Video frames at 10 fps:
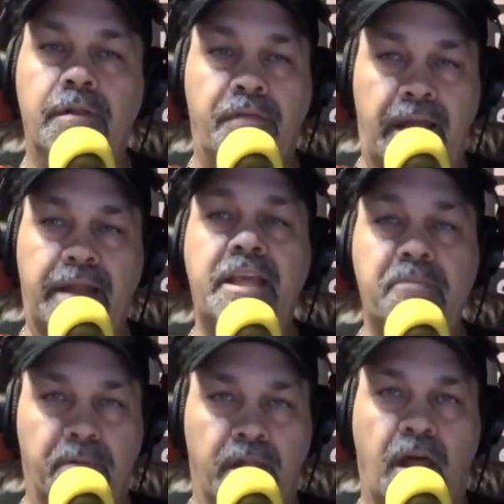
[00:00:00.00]
that he
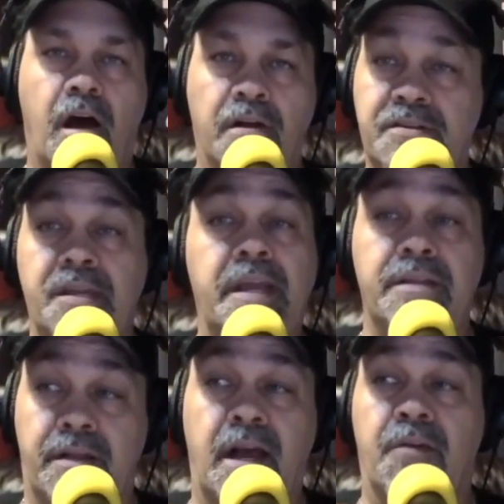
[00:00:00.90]
belongs
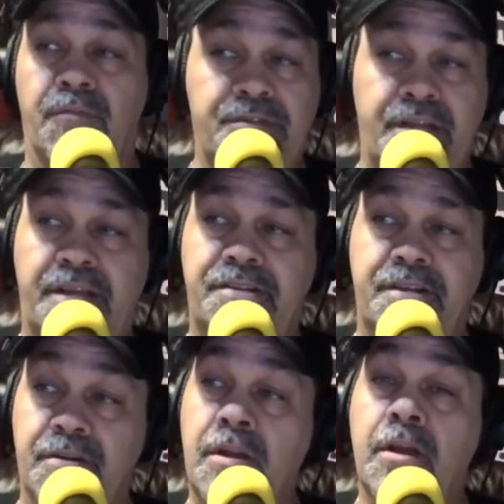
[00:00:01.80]
in the
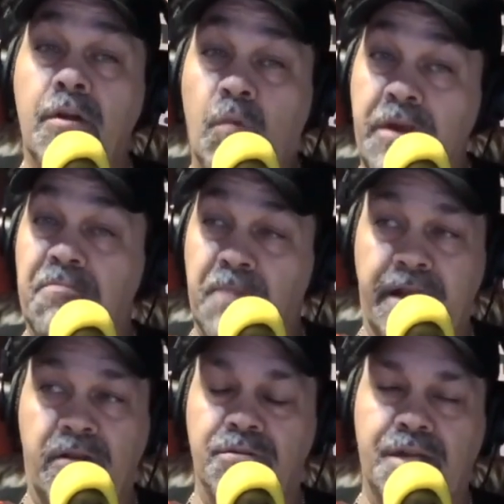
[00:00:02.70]
conversation with
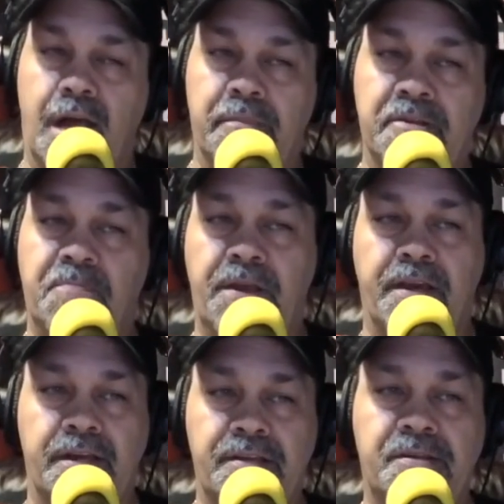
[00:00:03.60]
Michael Thomas,
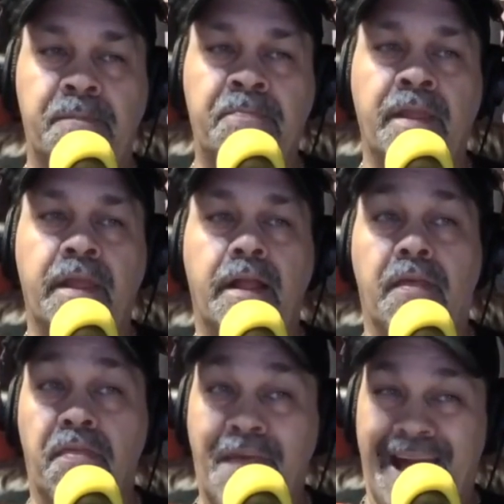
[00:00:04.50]
because
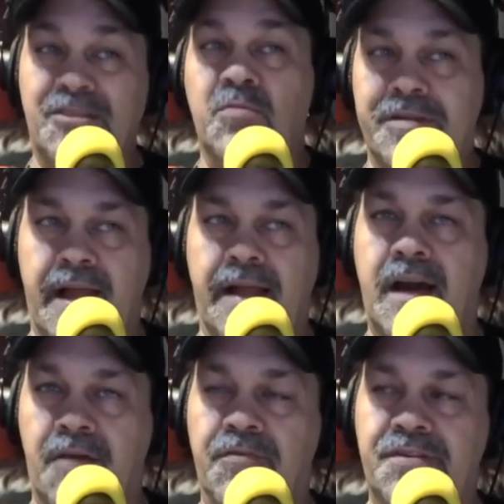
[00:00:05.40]
that's what that
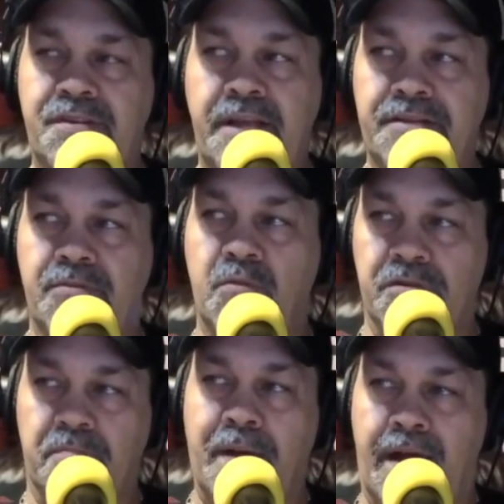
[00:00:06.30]
conversation
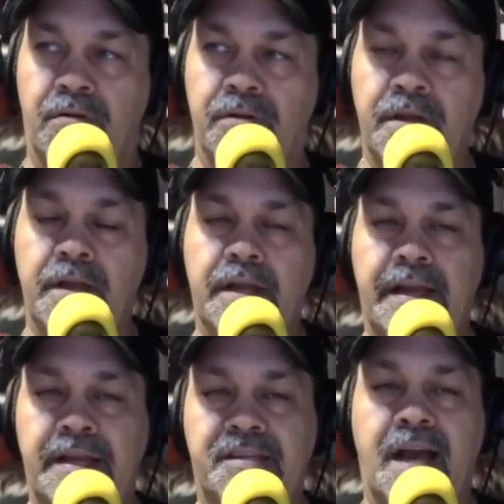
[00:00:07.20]
was about.
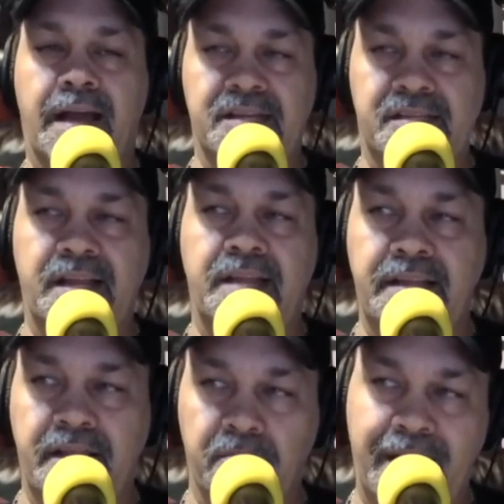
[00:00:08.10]
It's kind of
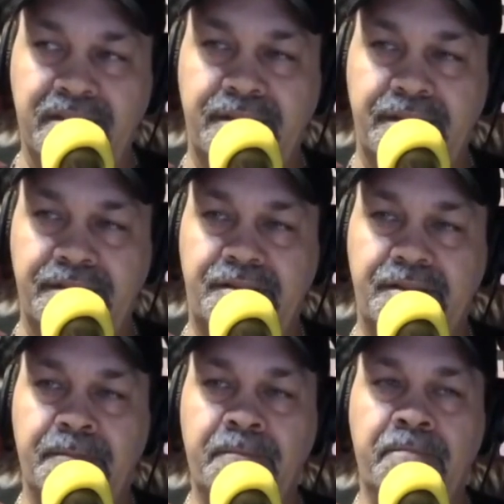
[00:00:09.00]
sending a
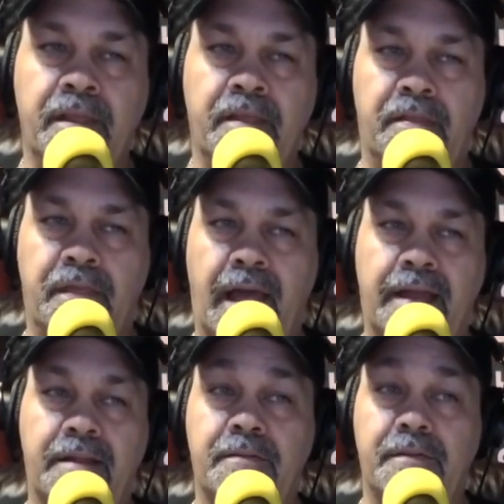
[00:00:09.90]
message that